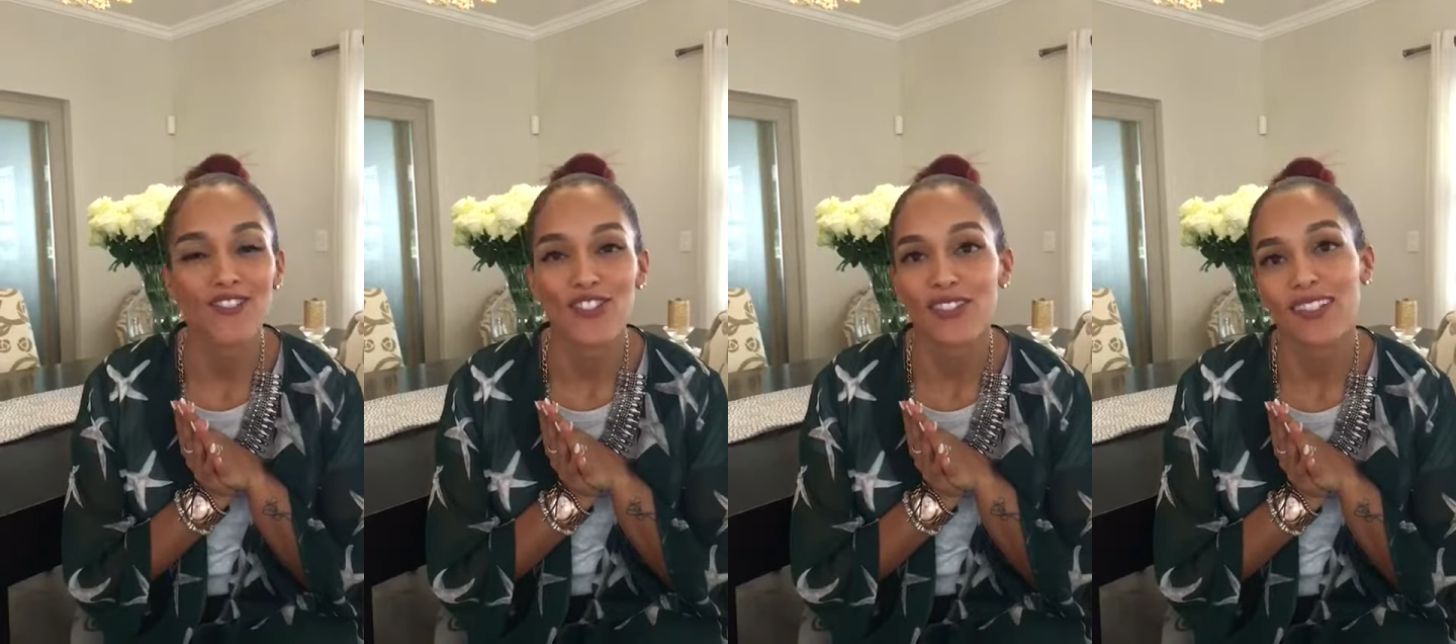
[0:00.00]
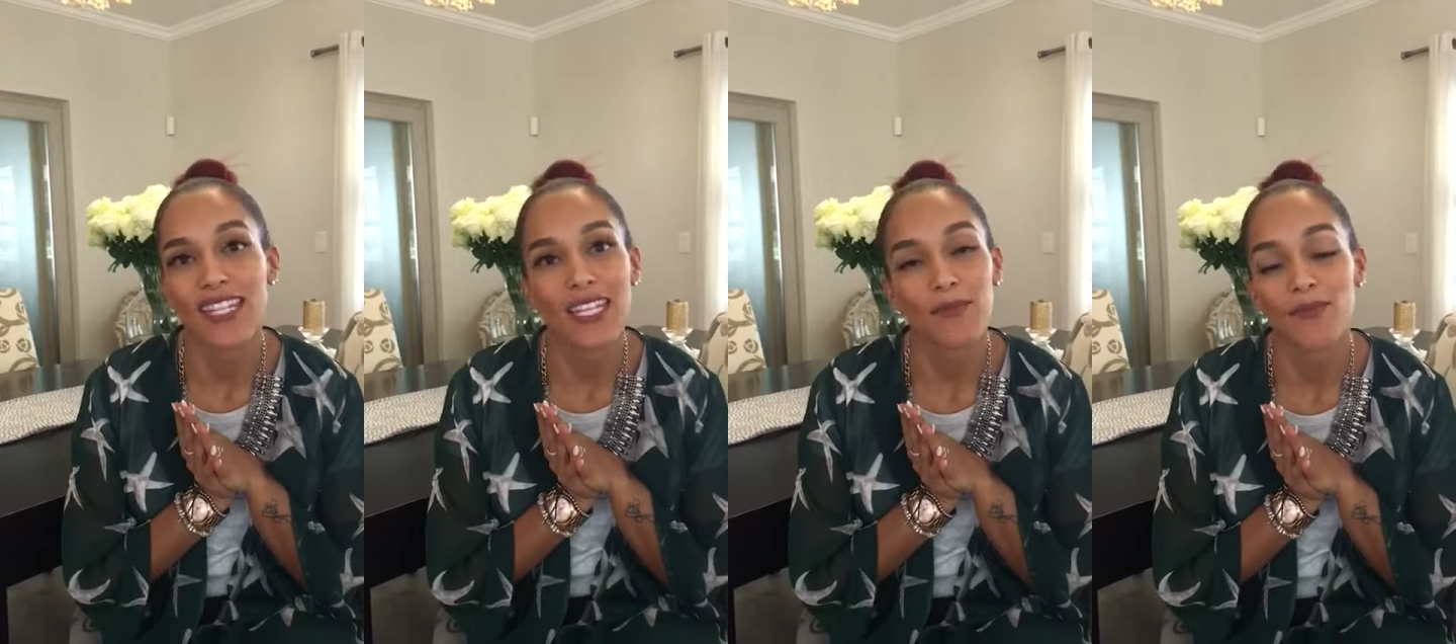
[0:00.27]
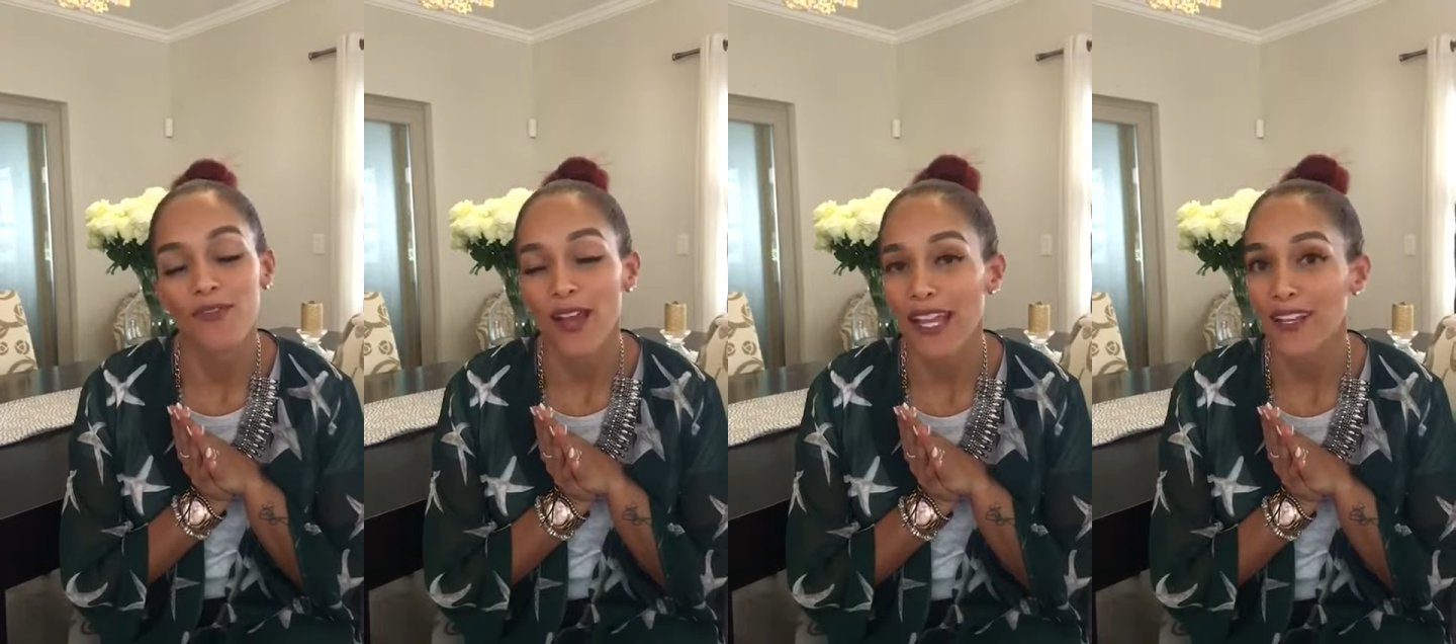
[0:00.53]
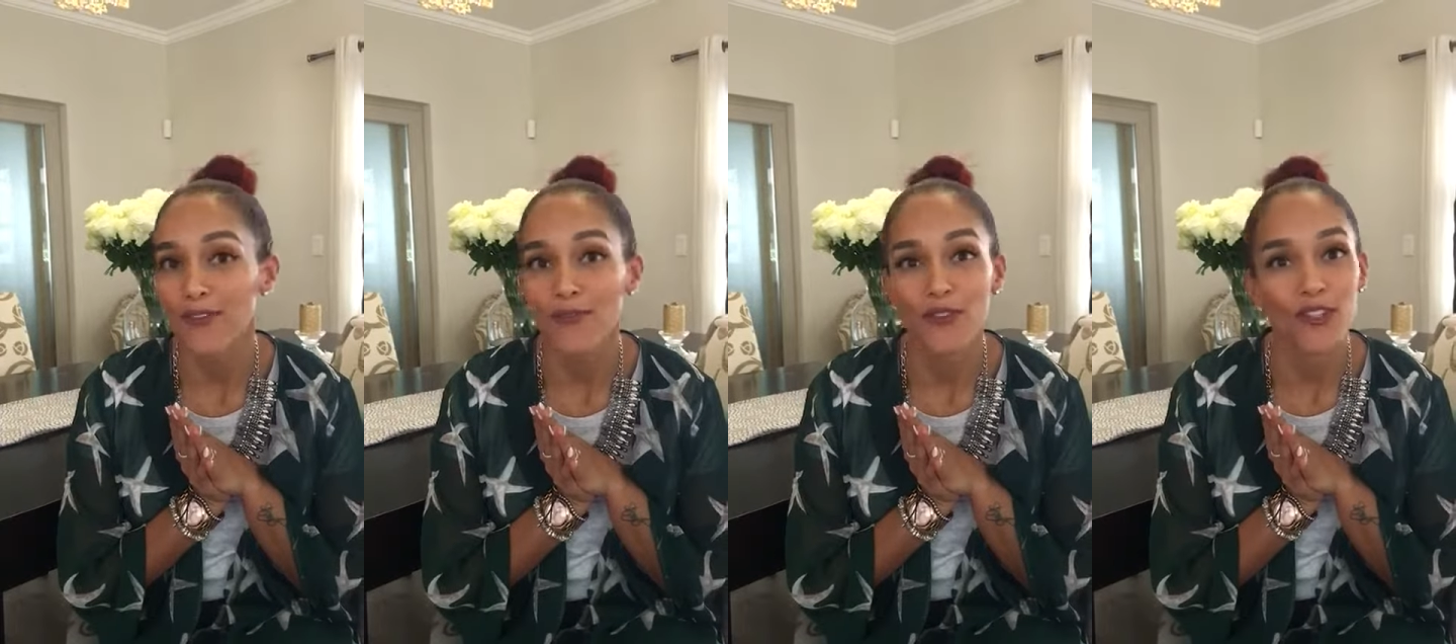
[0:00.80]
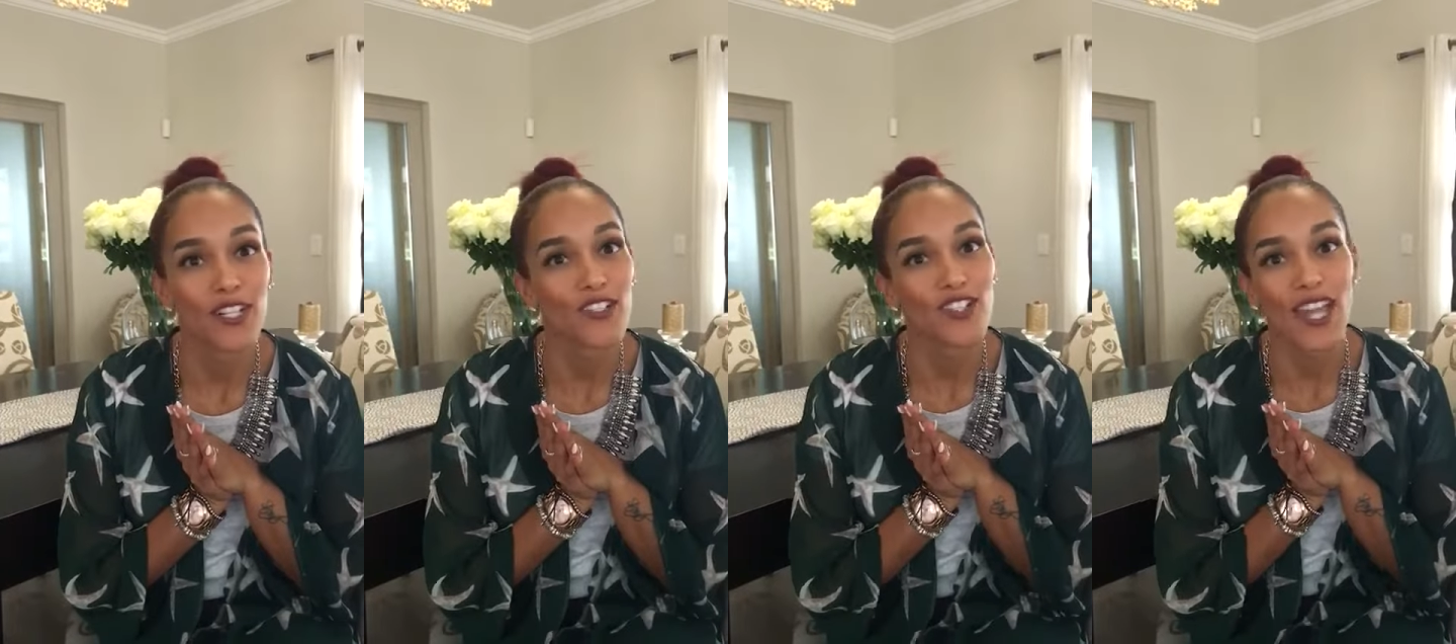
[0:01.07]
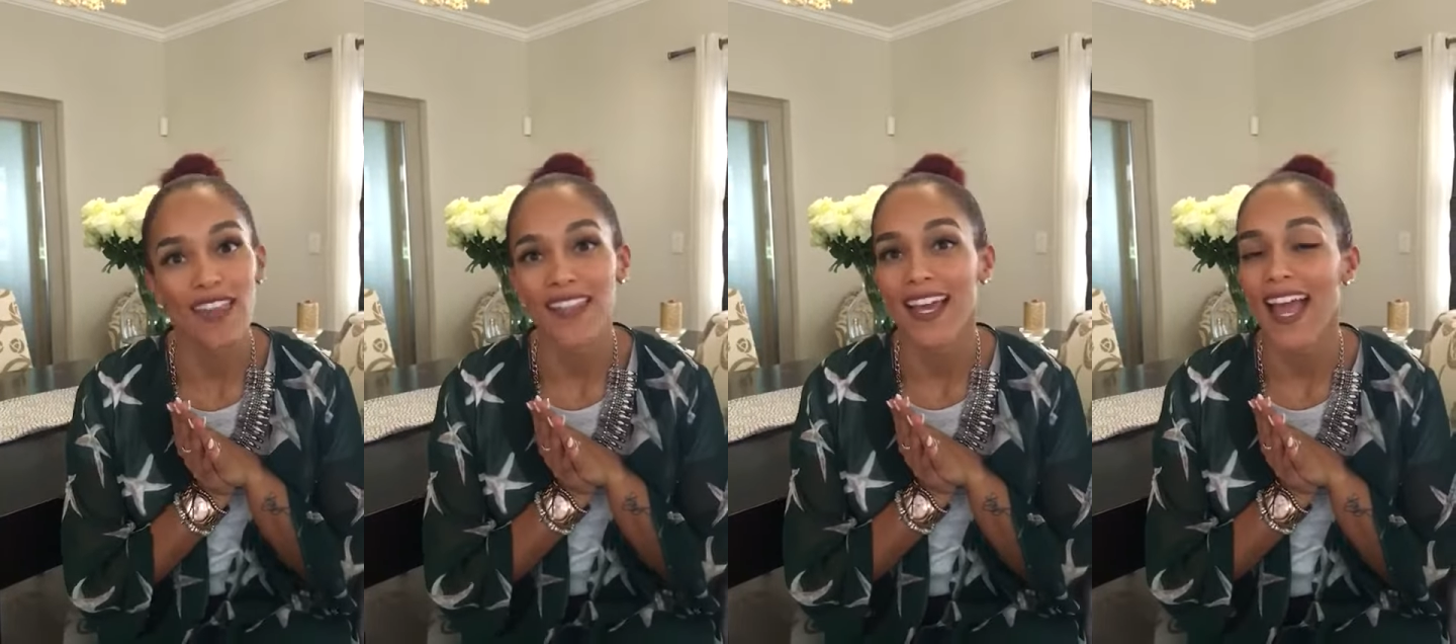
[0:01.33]
just keep fighting for each
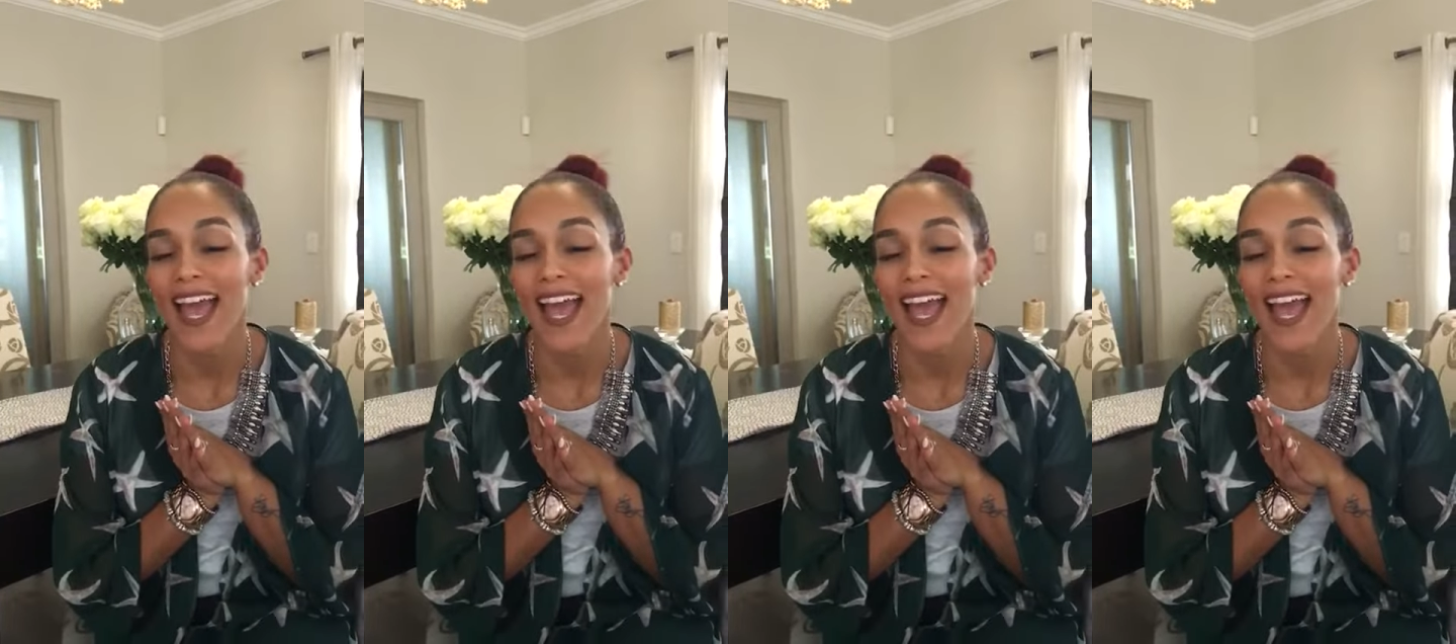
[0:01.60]
other